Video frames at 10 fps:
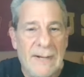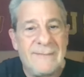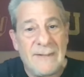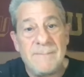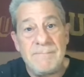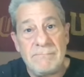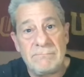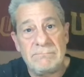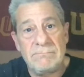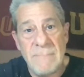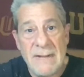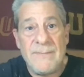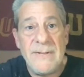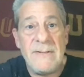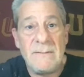except make
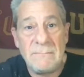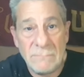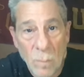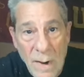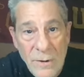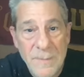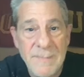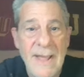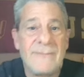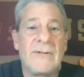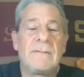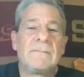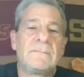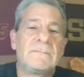the wide open basket.